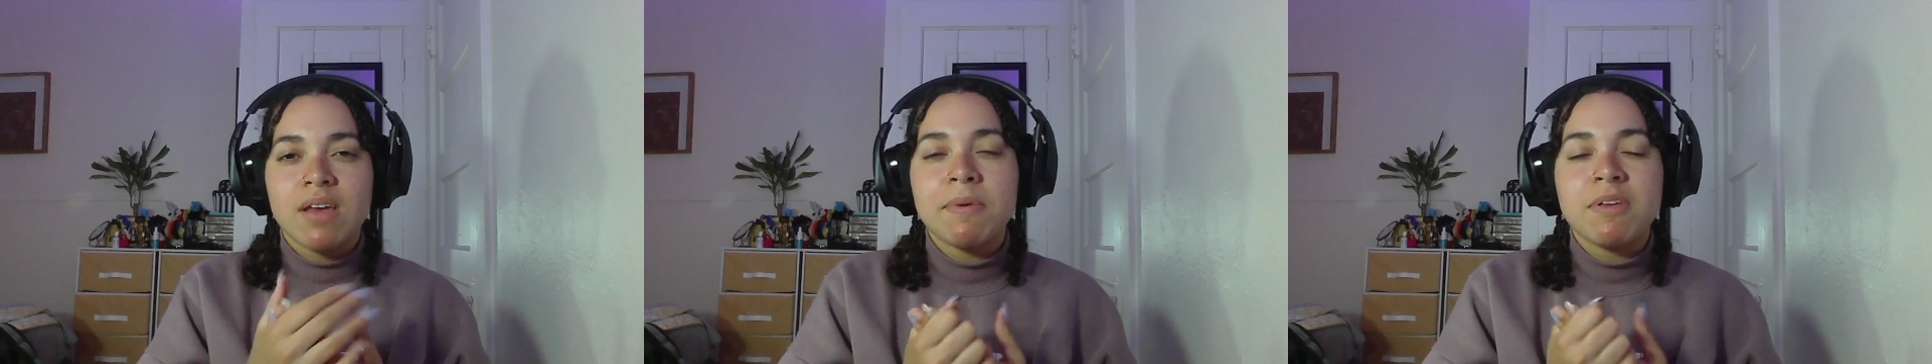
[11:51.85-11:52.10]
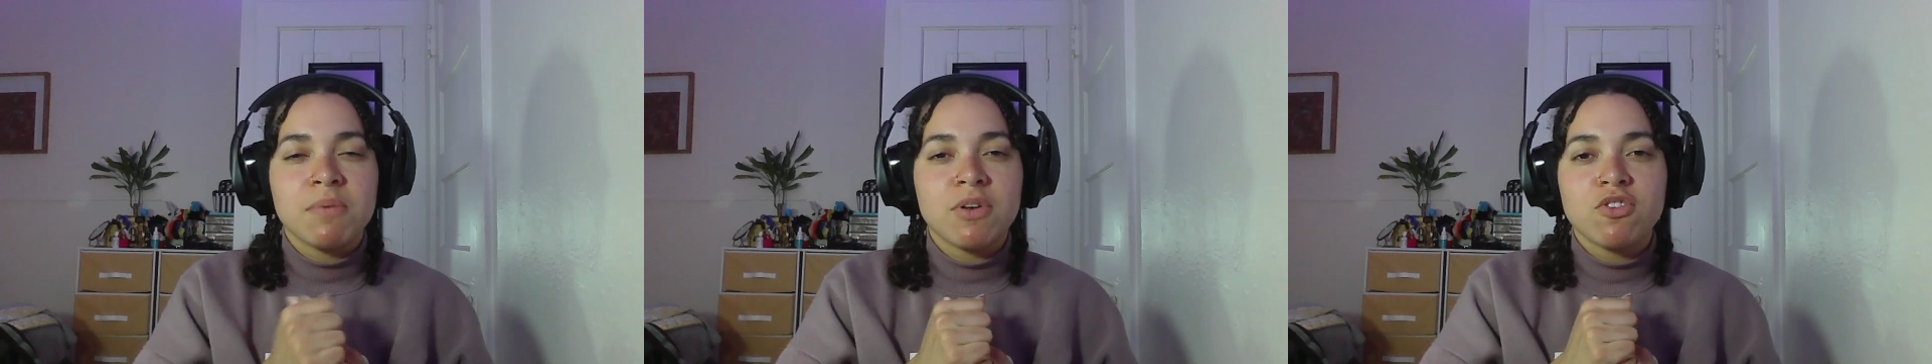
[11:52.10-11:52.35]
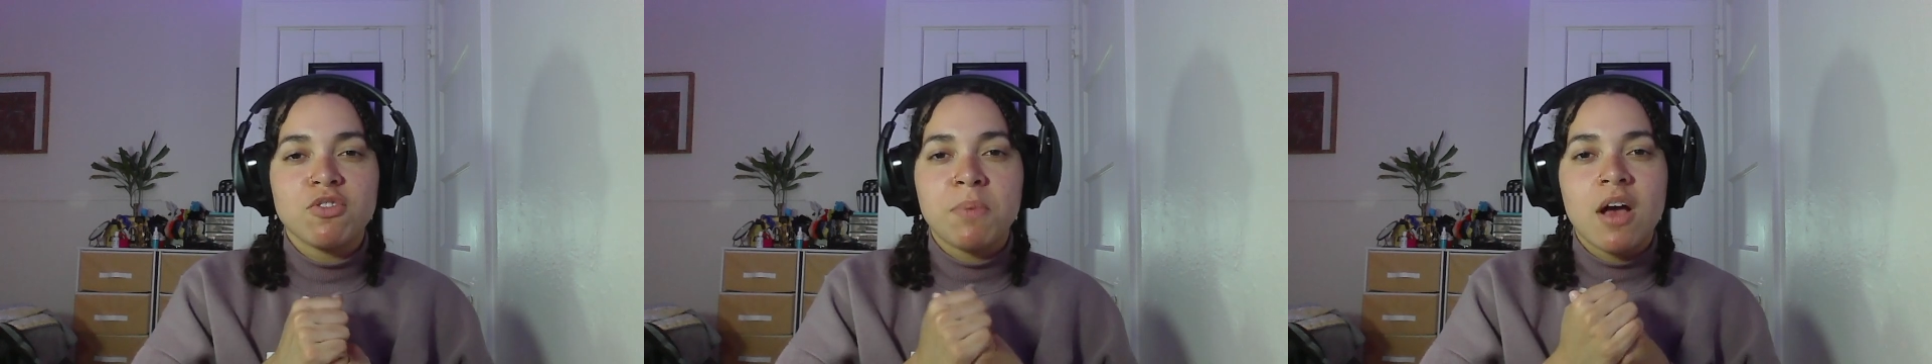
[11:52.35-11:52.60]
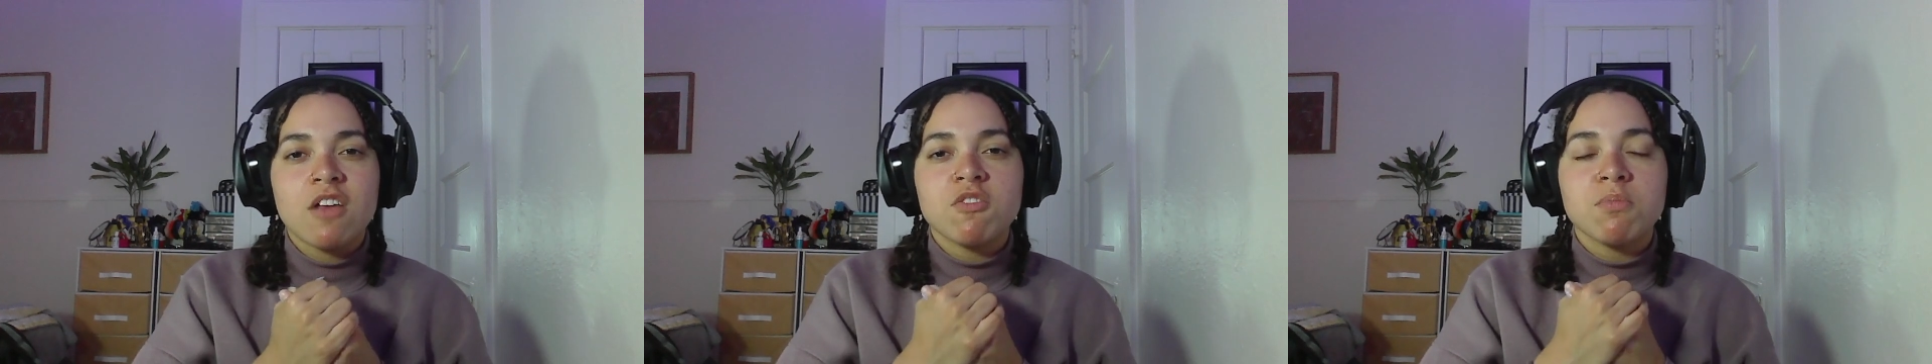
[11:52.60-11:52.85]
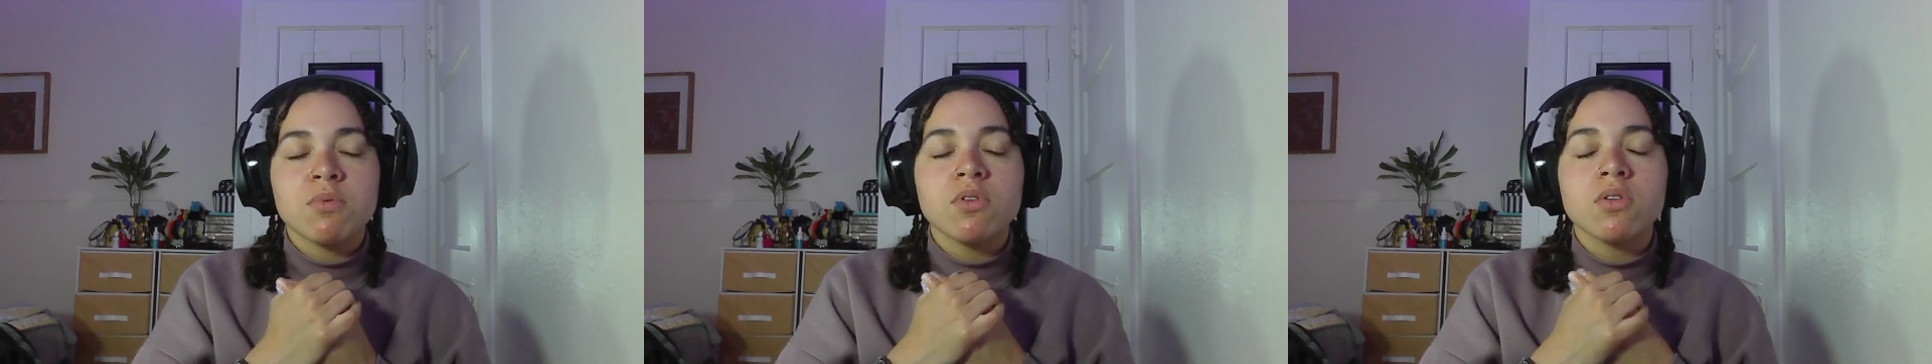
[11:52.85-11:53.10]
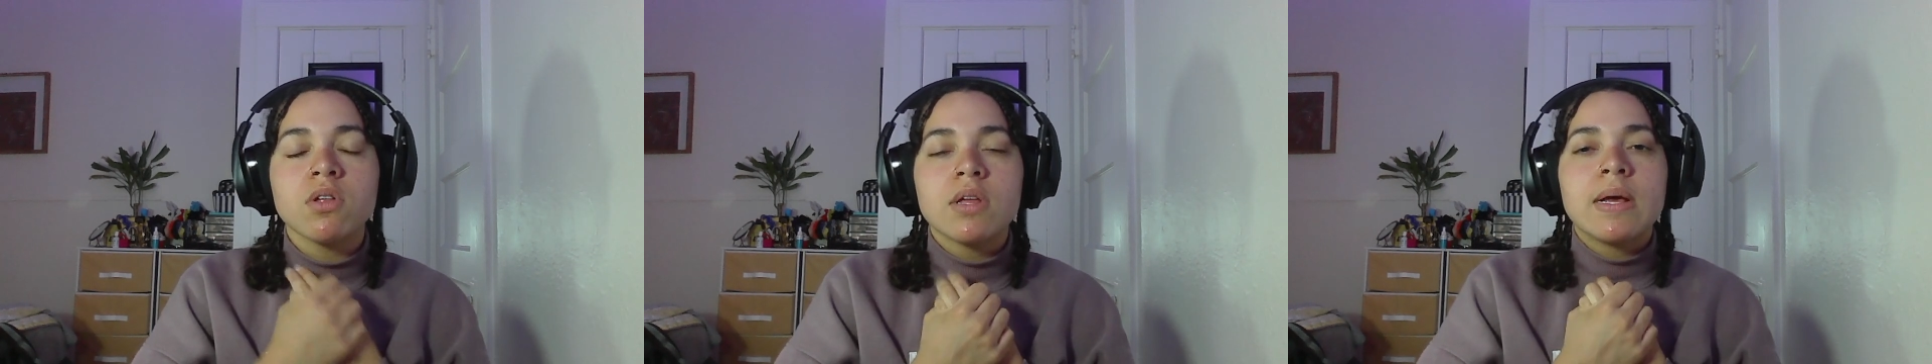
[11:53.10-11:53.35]
as much as possible,
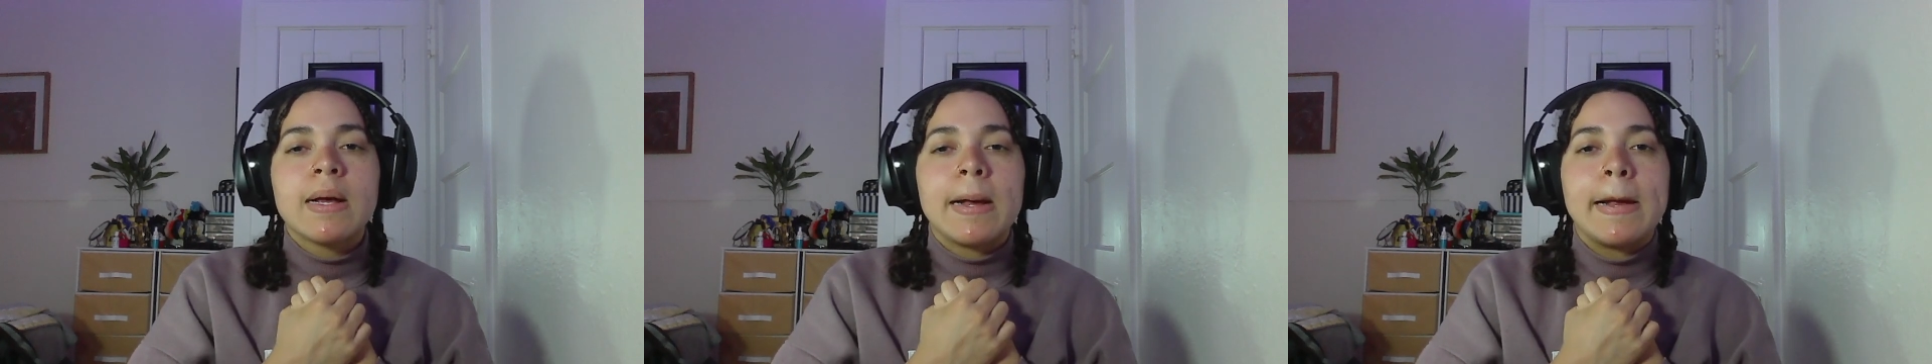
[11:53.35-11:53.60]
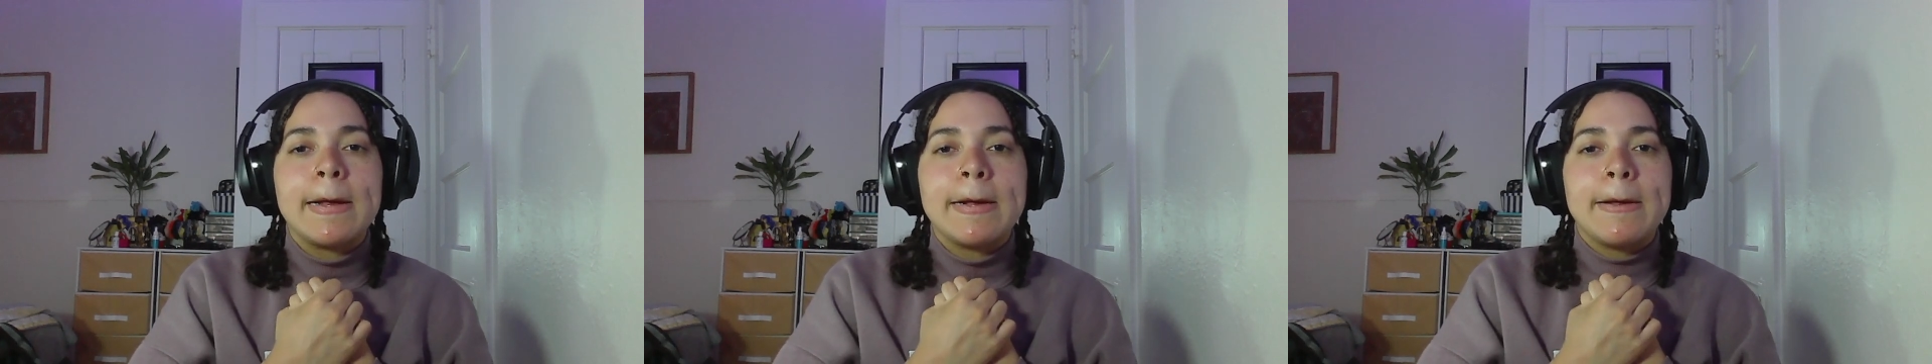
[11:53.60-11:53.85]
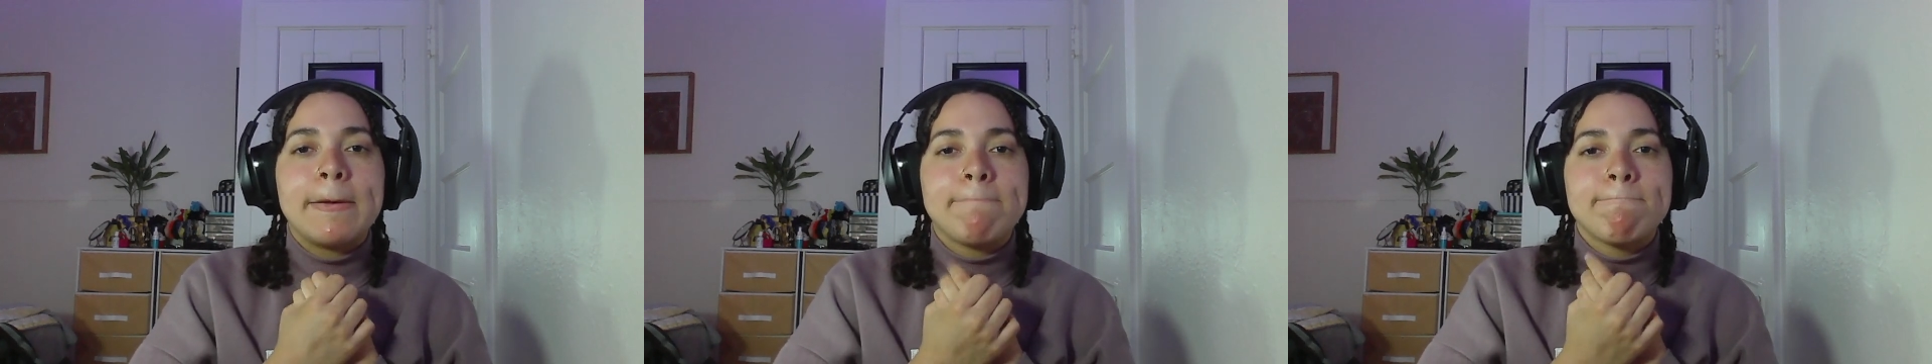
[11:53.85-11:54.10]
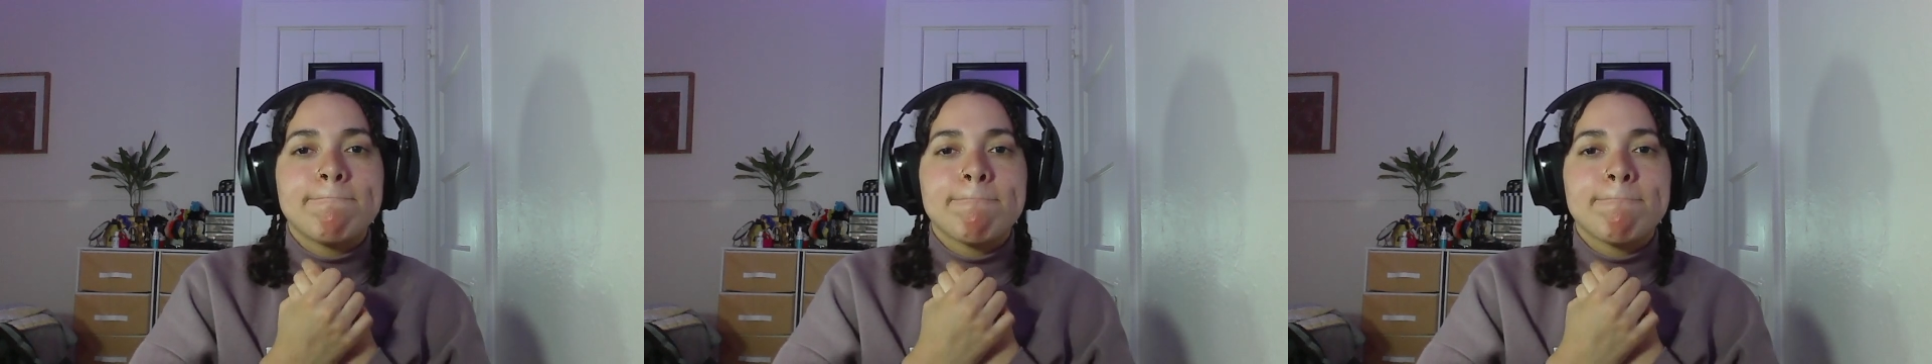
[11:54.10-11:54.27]
um,